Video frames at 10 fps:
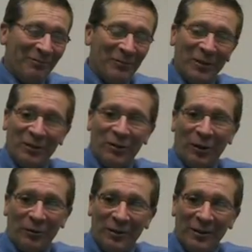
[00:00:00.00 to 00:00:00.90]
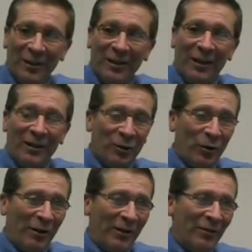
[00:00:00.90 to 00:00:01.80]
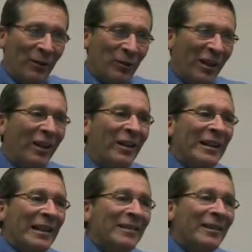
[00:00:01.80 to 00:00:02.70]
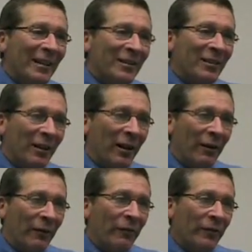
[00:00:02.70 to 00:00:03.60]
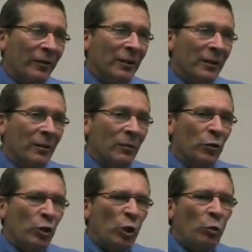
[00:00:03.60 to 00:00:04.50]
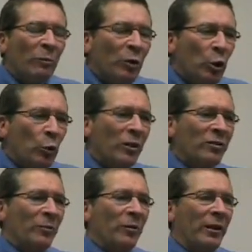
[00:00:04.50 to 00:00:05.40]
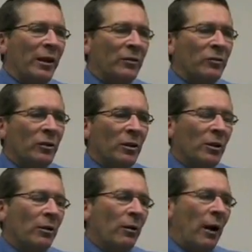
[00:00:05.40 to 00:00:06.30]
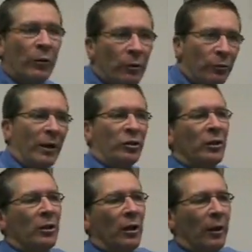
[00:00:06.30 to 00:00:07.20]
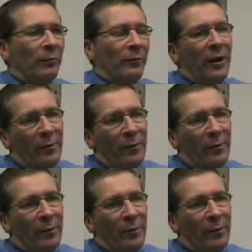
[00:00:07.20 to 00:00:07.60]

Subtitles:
You just don't. And so there's that uneasiness of, should we be doing something else? Are we doing too much?